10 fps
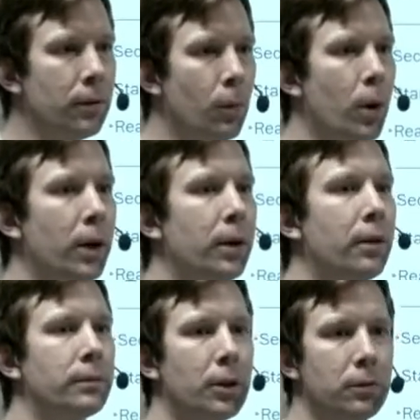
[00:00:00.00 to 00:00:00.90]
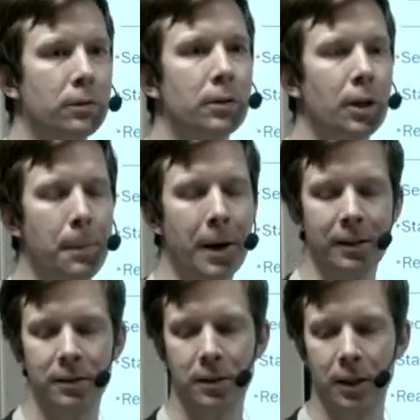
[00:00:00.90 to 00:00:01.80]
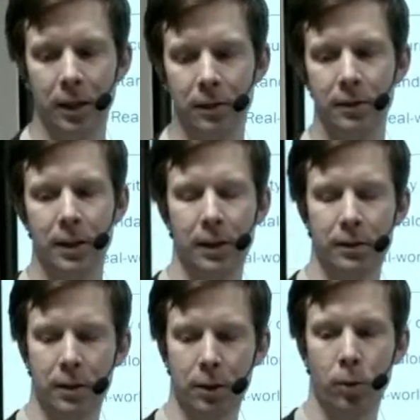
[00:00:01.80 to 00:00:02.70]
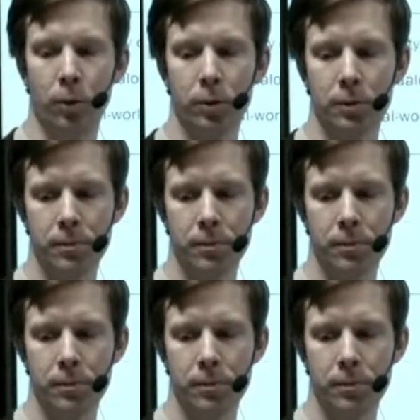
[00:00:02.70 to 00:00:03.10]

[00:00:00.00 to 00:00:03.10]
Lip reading: one of those capacities, as they're called.